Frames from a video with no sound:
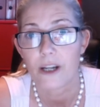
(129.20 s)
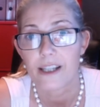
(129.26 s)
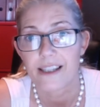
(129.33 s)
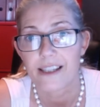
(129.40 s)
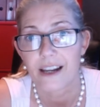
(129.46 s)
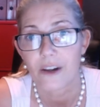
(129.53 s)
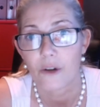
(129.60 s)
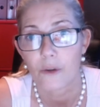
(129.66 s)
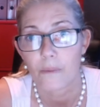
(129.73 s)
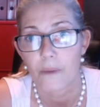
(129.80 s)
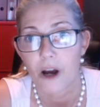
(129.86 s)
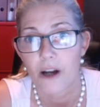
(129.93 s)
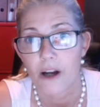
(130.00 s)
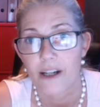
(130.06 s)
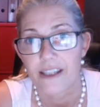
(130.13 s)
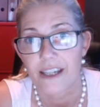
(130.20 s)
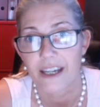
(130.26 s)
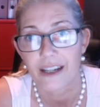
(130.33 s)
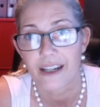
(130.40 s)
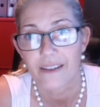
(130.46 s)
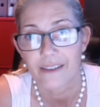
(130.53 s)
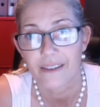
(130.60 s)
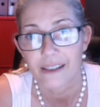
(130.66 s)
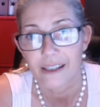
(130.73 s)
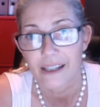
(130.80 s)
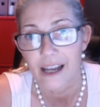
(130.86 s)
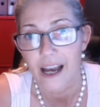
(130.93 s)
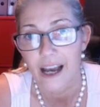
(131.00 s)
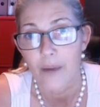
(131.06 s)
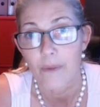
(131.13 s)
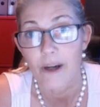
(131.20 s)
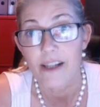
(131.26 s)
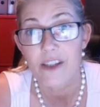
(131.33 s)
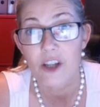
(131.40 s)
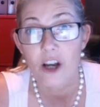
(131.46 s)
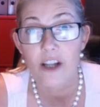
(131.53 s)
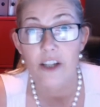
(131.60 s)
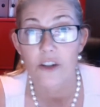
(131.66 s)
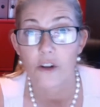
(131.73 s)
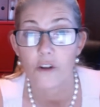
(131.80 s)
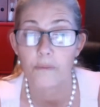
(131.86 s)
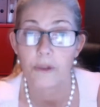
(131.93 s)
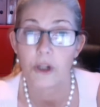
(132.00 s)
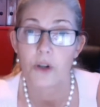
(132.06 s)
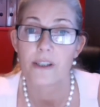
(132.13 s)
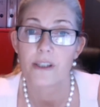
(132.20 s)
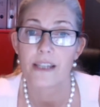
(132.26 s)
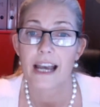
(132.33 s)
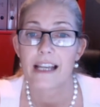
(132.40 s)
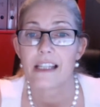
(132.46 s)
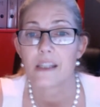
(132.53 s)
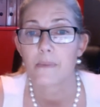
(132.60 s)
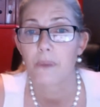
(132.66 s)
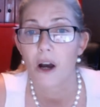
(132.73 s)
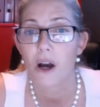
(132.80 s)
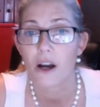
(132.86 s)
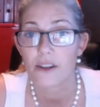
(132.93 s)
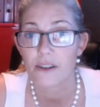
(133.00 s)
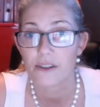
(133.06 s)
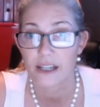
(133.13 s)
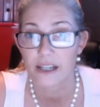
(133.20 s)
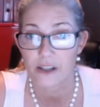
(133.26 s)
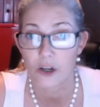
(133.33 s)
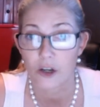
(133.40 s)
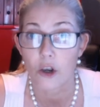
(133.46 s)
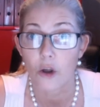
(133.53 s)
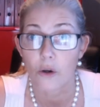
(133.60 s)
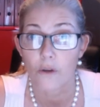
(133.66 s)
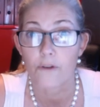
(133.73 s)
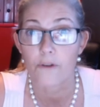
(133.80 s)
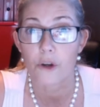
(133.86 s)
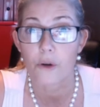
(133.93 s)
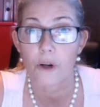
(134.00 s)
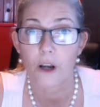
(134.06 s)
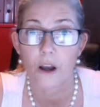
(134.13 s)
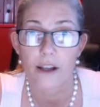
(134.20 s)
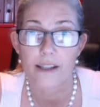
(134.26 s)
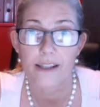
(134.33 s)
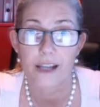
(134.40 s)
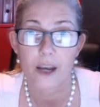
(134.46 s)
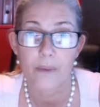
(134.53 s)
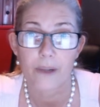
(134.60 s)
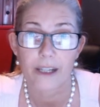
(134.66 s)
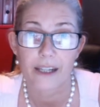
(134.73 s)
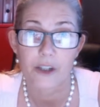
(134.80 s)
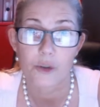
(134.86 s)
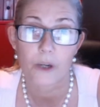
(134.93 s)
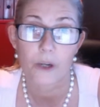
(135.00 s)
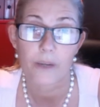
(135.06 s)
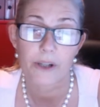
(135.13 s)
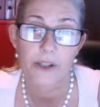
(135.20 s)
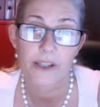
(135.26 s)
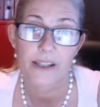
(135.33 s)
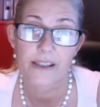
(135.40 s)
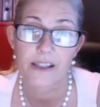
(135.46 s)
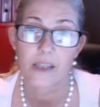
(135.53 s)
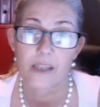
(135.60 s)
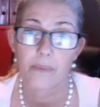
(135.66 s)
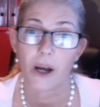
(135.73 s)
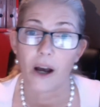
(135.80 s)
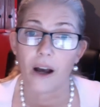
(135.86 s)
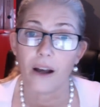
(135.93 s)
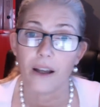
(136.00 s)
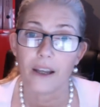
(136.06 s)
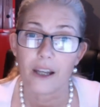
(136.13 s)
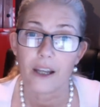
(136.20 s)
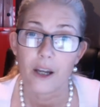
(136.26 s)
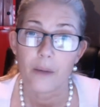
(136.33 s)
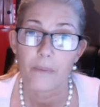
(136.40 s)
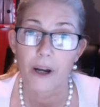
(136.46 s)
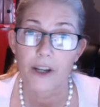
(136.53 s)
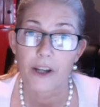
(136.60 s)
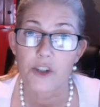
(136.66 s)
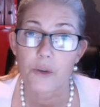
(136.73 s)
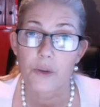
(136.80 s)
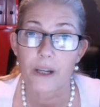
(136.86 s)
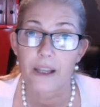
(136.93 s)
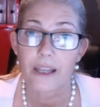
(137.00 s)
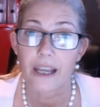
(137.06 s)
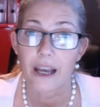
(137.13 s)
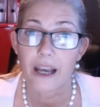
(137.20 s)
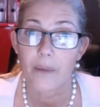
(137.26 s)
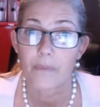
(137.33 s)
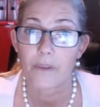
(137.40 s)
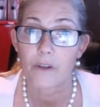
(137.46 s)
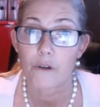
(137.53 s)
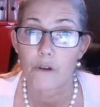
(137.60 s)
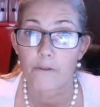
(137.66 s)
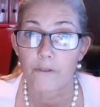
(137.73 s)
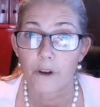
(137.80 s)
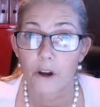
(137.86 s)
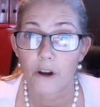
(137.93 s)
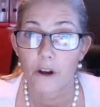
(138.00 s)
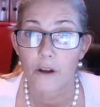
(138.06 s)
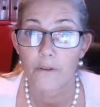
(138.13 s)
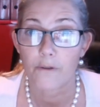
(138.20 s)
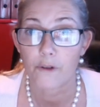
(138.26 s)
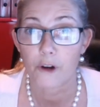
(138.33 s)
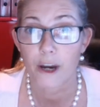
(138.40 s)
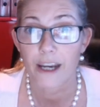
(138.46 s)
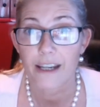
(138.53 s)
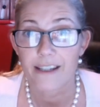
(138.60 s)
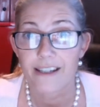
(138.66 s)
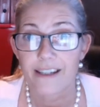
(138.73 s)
salon marketing. Um, I started off because our spa does a lot of new clients come in each week because it's a spa by doing the um, refer a friend.